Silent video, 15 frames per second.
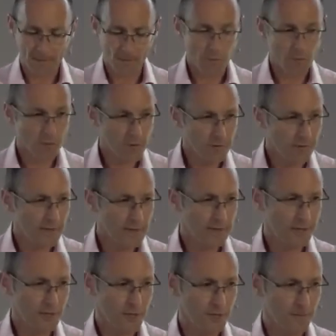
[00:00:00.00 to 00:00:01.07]

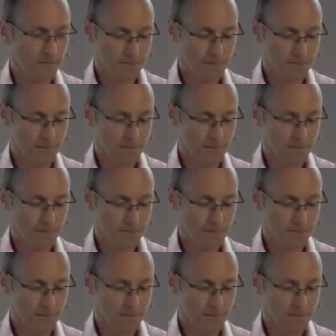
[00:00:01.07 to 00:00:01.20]
privileged,